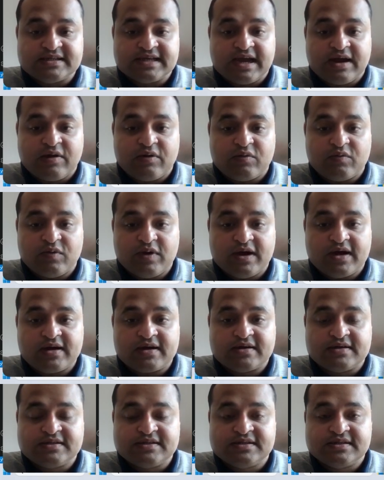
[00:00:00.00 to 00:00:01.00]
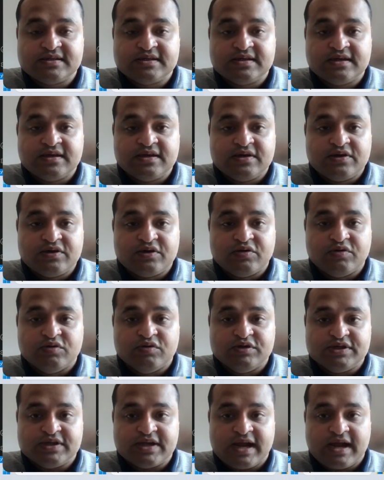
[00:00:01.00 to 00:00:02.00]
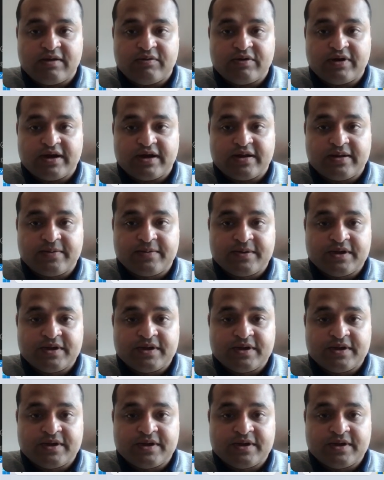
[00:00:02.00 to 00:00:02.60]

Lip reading: how it works, rules around it.